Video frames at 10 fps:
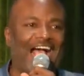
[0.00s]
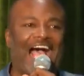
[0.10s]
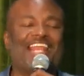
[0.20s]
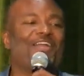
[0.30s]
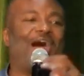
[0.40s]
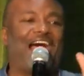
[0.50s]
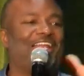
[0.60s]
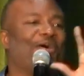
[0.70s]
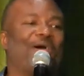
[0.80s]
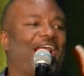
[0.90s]
I know, I
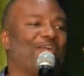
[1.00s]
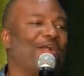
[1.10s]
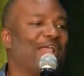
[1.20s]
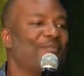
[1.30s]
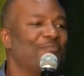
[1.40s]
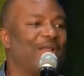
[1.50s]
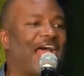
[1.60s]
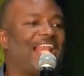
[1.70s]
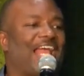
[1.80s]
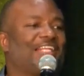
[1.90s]
know it ain't right, but
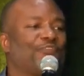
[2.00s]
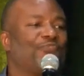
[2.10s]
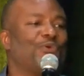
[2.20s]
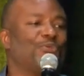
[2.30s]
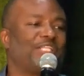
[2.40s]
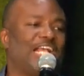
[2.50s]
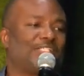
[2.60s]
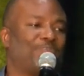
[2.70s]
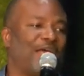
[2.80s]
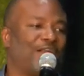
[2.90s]
I like the food
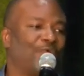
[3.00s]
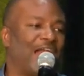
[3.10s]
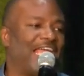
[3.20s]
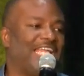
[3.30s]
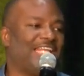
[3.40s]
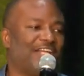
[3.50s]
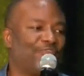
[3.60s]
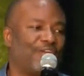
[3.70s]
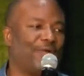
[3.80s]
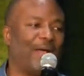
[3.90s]
tastes better when I eat it in
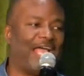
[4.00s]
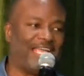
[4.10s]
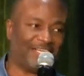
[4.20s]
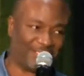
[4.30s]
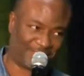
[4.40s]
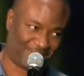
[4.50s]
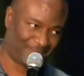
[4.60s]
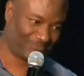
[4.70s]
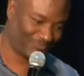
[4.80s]
front of my haters.